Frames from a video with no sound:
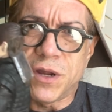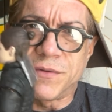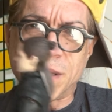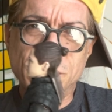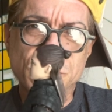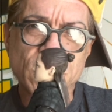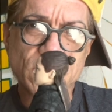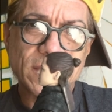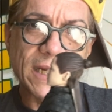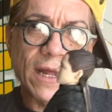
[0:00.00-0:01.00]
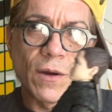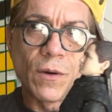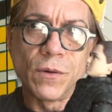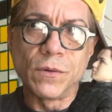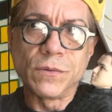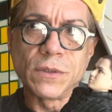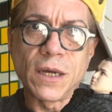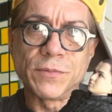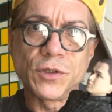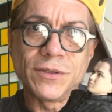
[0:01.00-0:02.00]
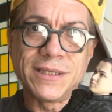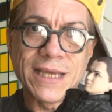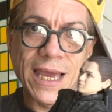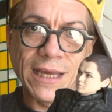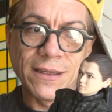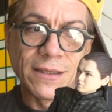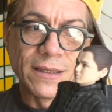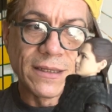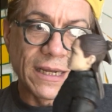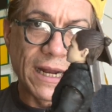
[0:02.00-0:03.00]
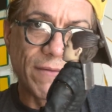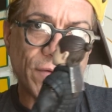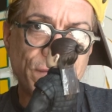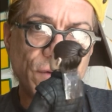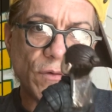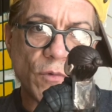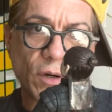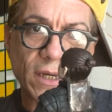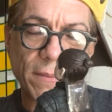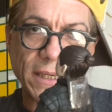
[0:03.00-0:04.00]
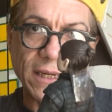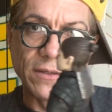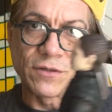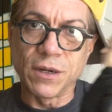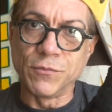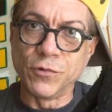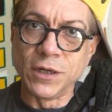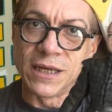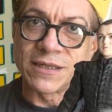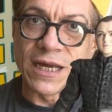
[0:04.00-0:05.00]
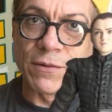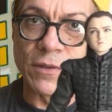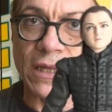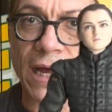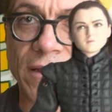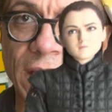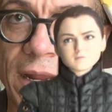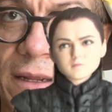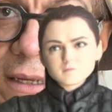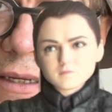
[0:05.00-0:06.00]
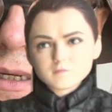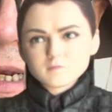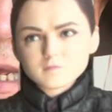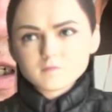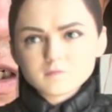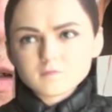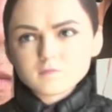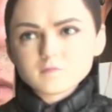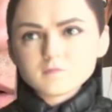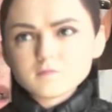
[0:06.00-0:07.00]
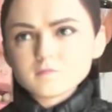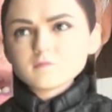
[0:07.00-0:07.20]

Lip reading: of Game of Thrones that I own up to date. And I have a few more coming in. So I'm really excited with how that collection is growing.